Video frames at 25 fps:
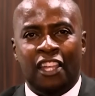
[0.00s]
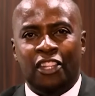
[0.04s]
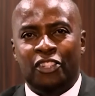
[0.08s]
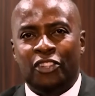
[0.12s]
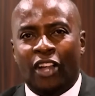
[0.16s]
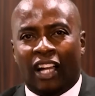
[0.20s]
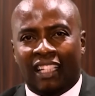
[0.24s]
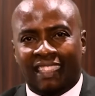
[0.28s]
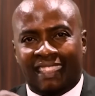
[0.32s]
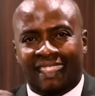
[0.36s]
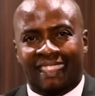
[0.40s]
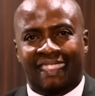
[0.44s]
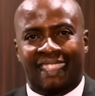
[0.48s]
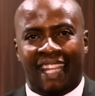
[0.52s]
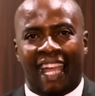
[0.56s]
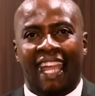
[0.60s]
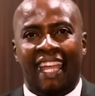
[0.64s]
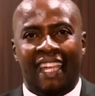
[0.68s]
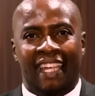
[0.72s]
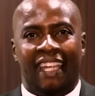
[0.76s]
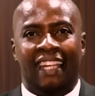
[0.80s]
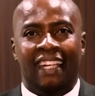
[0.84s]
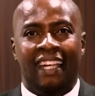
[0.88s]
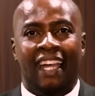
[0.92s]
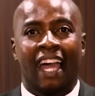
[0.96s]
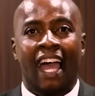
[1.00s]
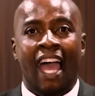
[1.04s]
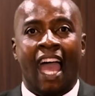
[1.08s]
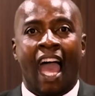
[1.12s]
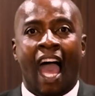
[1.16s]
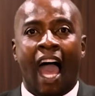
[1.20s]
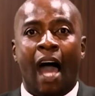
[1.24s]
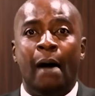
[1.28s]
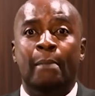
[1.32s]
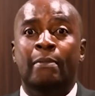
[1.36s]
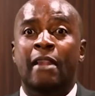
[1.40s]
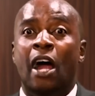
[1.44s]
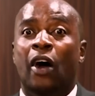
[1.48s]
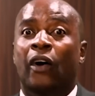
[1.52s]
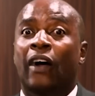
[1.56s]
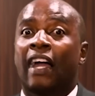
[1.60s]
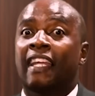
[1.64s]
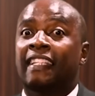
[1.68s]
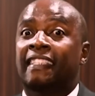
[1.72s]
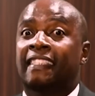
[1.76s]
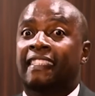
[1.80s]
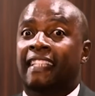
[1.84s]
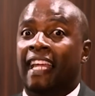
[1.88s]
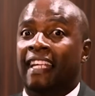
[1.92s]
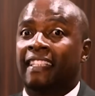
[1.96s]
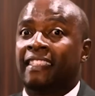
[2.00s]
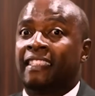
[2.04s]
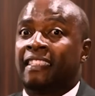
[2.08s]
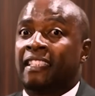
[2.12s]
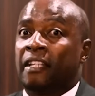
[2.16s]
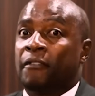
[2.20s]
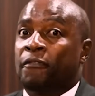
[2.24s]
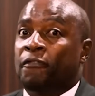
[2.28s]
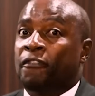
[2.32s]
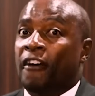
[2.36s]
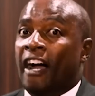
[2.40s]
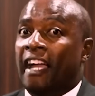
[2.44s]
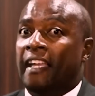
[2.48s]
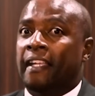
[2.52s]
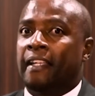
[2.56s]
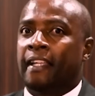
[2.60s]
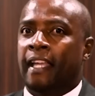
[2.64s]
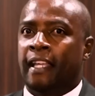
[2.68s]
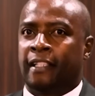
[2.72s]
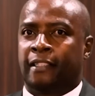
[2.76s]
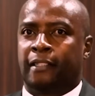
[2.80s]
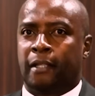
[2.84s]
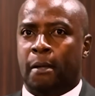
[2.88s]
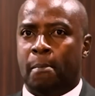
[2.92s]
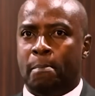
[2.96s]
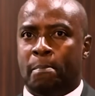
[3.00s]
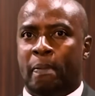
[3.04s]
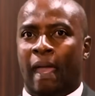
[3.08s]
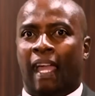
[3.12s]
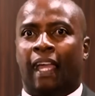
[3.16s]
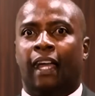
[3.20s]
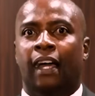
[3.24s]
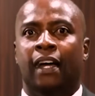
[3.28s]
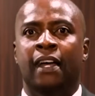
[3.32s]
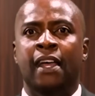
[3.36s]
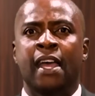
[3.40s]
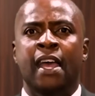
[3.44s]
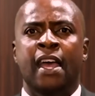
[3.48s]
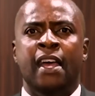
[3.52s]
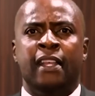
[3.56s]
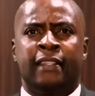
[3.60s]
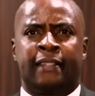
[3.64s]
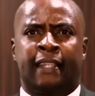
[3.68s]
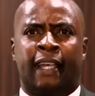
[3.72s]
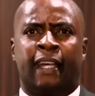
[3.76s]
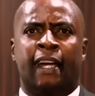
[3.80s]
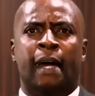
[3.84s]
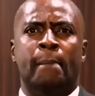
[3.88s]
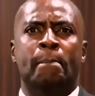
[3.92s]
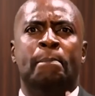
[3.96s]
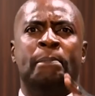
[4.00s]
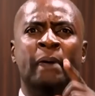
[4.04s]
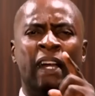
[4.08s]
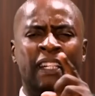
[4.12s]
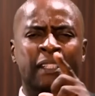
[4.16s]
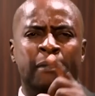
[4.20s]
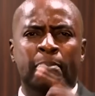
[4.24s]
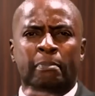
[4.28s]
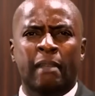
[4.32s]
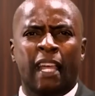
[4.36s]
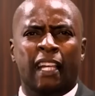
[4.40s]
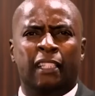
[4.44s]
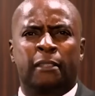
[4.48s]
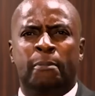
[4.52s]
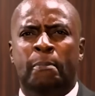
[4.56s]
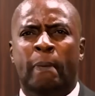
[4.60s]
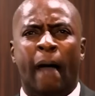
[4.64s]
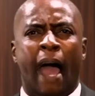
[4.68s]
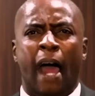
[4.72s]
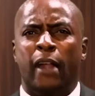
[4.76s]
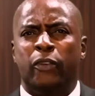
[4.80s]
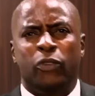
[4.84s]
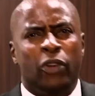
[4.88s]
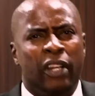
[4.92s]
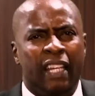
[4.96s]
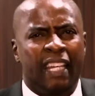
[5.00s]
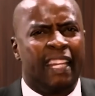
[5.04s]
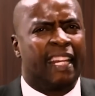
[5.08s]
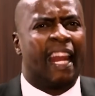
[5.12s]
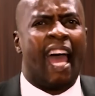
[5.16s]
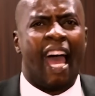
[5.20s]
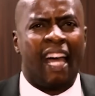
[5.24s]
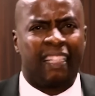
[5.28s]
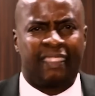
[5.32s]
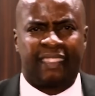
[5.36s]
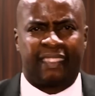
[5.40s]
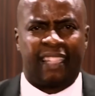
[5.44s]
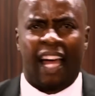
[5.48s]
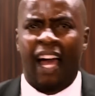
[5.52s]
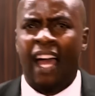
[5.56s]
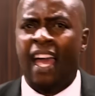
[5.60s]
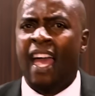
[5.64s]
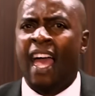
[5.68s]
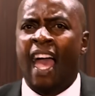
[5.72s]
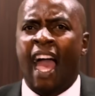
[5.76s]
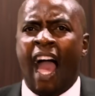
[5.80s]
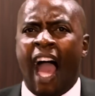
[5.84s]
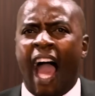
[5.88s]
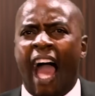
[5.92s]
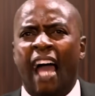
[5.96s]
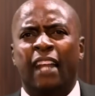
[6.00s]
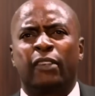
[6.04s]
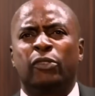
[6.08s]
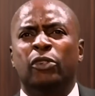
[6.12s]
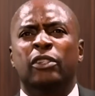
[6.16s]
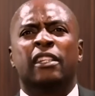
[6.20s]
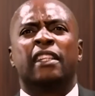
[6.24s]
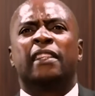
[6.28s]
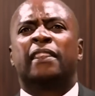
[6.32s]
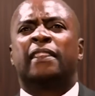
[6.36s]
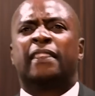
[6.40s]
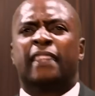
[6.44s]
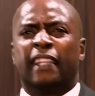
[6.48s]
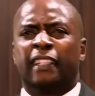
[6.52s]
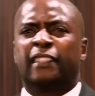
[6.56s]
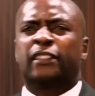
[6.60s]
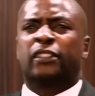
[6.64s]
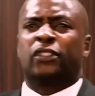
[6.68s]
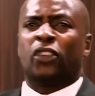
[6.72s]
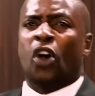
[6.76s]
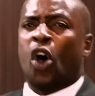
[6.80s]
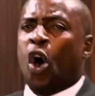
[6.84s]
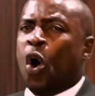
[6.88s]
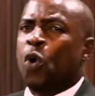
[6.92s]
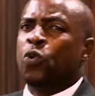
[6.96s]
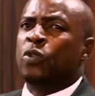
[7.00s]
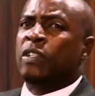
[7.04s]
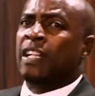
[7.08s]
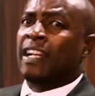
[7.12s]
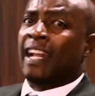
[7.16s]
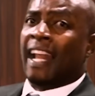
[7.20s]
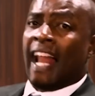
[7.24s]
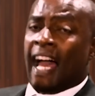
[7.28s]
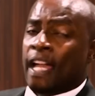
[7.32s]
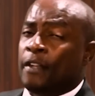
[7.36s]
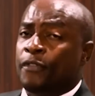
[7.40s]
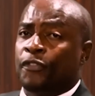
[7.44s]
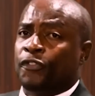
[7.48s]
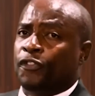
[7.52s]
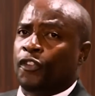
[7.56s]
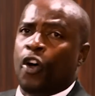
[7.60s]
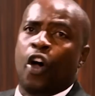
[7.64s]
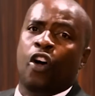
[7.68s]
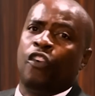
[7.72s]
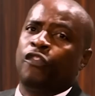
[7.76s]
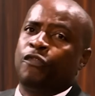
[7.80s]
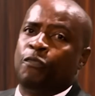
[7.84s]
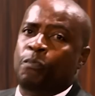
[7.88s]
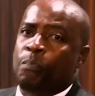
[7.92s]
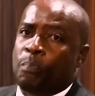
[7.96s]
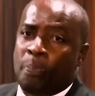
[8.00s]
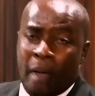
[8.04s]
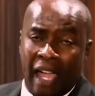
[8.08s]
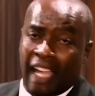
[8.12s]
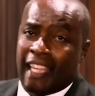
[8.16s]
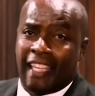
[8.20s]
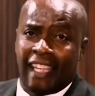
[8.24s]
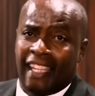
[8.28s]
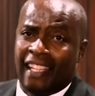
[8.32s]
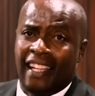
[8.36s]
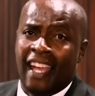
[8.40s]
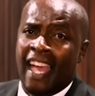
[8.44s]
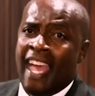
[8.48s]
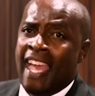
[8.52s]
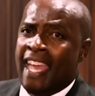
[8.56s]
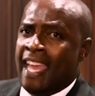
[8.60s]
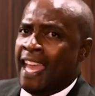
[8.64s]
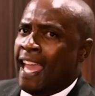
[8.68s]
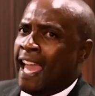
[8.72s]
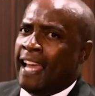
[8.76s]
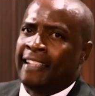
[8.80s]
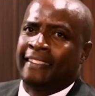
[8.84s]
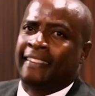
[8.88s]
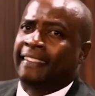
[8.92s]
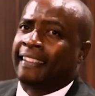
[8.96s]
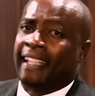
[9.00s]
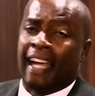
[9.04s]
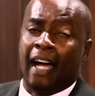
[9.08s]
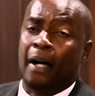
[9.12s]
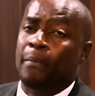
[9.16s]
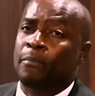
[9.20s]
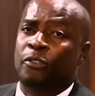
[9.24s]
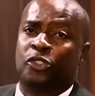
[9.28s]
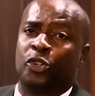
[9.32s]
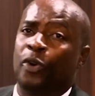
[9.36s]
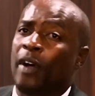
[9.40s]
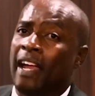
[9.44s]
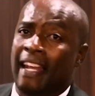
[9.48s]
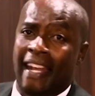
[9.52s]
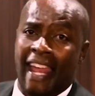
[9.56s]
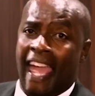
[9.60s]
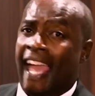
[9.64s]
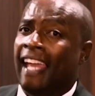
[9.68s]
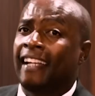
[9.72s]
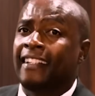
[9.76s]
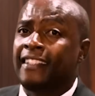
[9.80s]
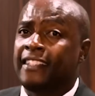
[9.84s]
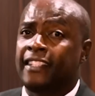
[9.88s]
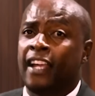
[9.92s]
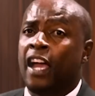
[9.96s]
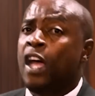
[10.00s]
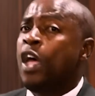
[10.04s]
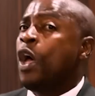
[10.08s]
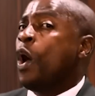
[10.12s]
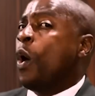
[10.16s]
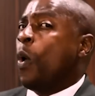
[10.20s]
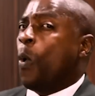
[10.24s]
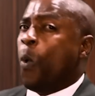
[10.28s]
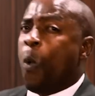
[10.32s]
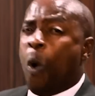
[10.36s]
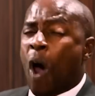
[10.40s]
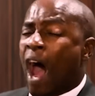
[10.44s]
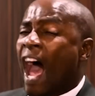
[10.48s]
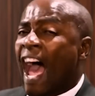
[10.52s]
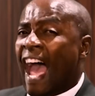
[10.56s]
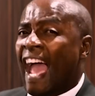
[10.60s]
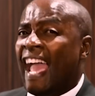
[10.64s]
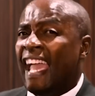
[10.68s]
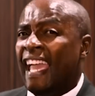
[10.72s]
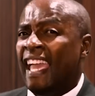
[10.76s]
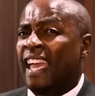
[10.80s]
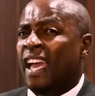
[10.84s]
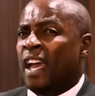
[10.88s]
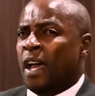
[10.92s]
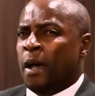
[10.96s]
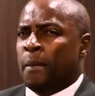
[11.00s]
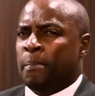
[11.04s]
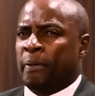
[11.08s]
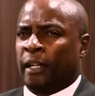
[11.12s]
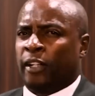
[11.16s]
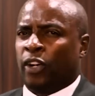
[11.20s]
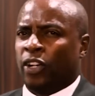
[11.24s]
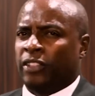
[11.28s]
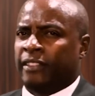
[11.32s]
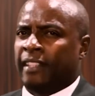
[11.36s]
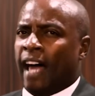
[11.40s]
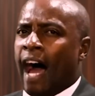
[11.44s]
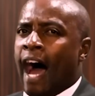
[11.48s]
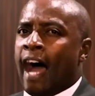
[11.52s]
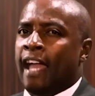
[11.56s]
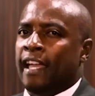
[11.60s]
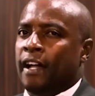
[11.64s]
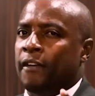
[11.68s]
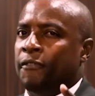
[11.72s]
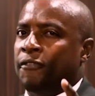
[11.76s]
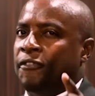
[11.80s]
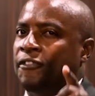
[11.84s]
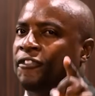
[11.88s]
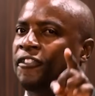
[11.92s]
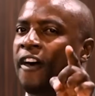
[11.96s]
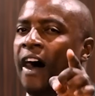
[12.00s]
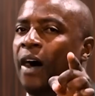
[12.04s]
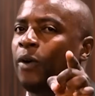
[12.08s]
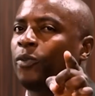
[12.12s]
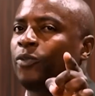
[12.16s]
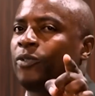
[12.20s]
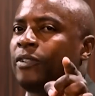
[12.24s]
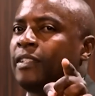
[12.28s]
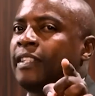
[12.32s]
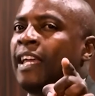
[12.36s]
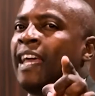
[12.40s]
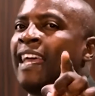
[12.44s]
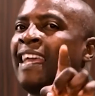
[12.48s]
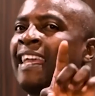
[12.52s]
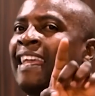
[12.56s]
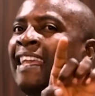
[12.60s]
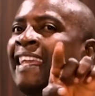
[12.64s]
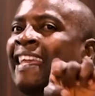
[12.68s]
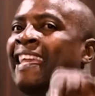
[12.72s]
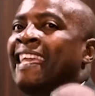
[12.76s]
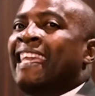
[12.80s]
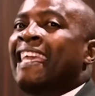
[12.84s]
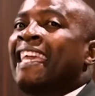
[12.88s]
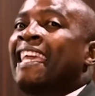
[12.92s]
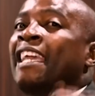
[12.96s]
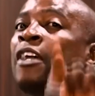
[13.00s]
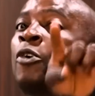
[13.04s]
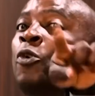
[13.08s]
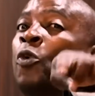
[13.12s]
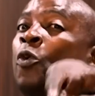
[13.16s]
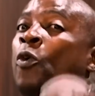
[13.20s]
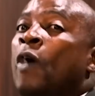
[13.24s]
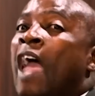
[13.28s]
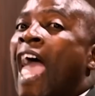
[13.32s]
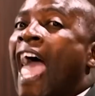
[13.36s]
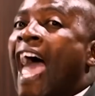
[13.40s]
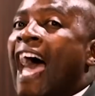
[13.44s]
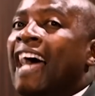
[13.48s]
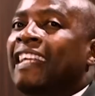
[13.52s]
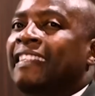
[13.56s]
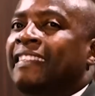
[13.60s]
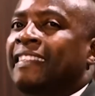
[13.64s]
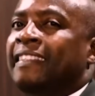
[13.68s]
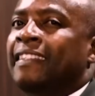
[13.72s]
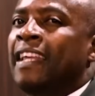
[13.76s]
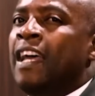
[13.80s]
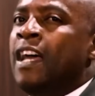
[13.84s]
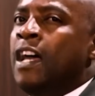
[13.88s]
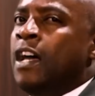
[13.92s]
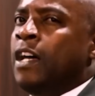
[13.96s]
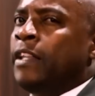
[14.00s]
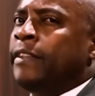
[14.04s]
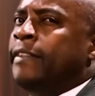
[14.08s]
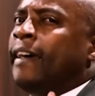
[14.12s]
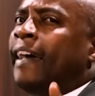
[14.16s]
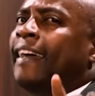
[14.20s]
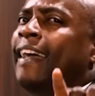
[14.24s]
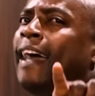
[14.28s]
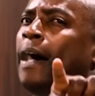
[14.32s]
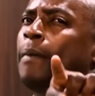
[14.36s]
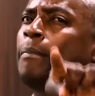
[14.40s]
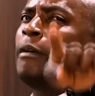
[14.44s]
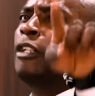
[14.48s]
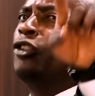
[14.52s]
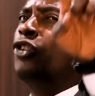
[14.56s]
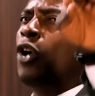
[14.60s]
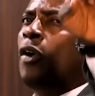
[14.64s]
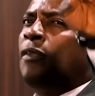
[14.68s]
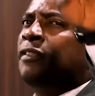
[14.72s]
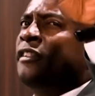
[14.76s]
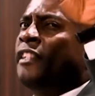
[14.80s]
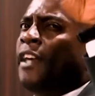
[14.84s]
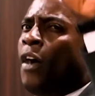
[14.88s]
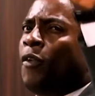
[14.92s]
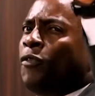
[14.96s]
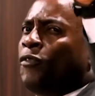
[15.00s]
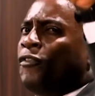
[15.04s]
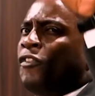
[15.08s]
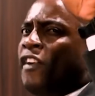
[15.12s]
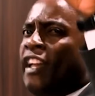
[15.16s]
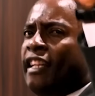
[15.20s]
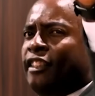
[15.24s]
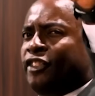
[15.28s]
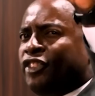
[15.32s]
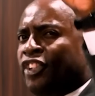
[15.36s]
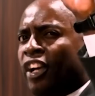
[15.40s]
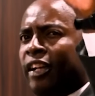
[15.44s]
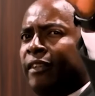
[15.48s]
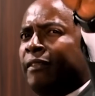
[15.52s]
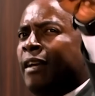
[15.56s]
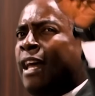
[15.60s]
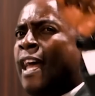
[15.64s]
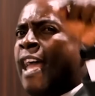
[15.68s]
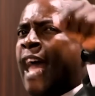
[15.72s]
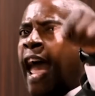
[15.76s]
you are saying, I'm now identifying as a beggar. Saka Bartimaeus paanorirasa, ari kuti this old life of begging has come to an end. Why? Because I have found he who has the garment of salvation.